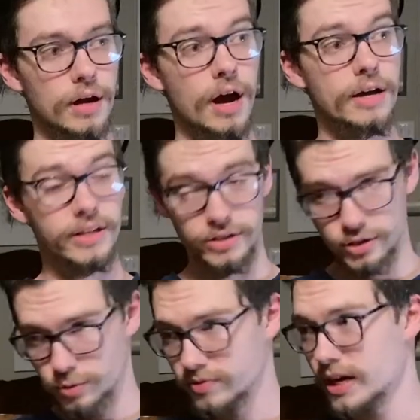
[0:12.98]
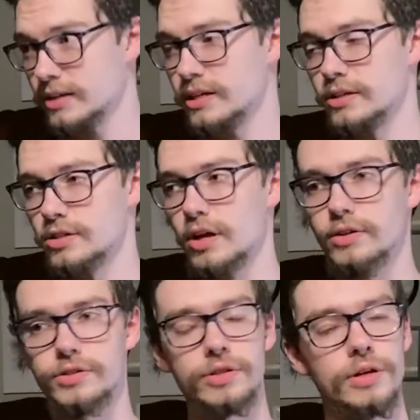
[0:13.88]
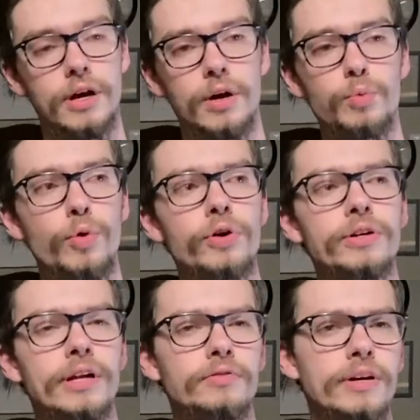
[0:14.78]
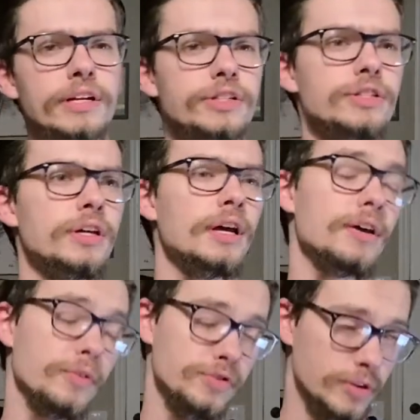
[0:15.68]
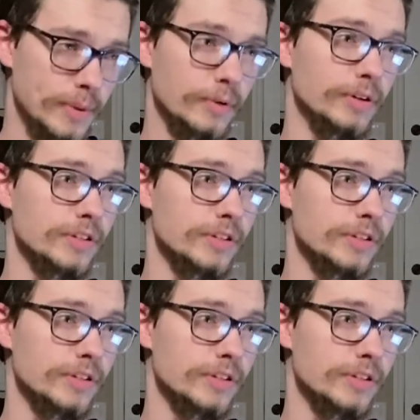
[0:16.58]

Yes, we've got Exalt, Ward, and Rage. Those are the big ones.